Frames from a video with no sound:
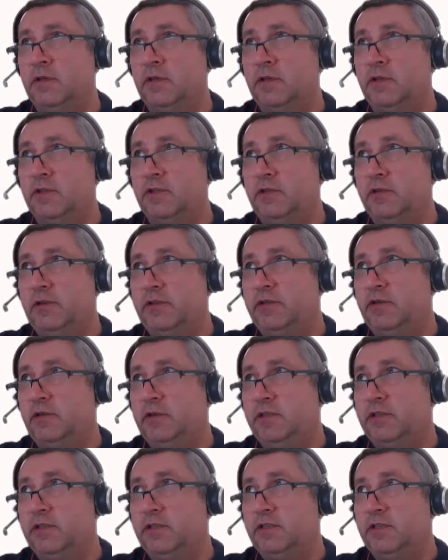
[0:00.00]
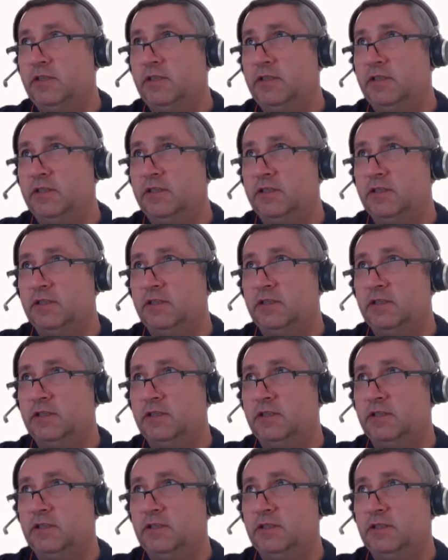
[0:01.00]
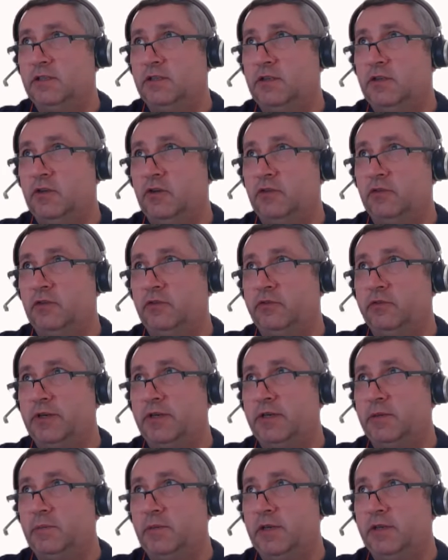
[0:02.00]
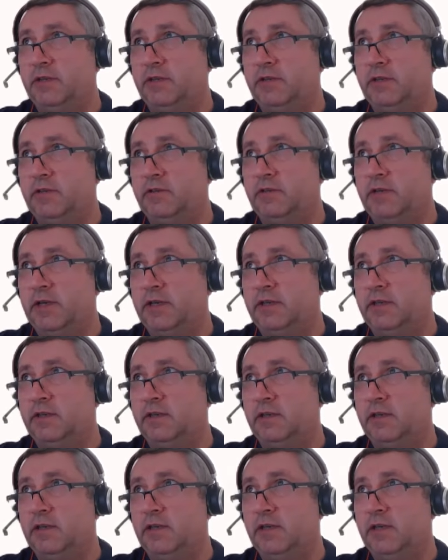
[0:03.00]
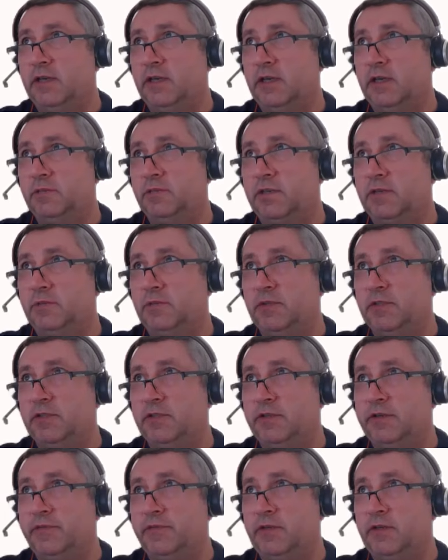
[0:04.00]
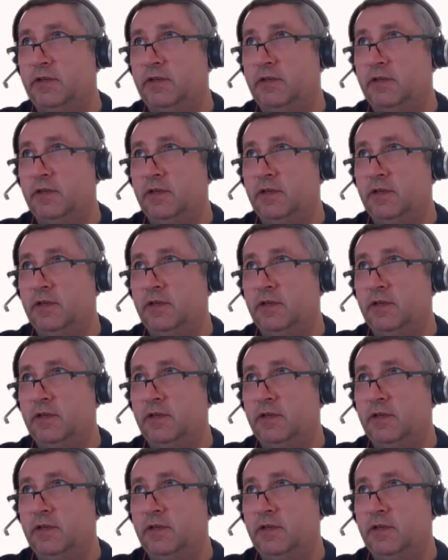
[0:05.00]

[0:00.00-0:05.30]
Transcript: So as you can see, this Claude already picked the correct MCP server.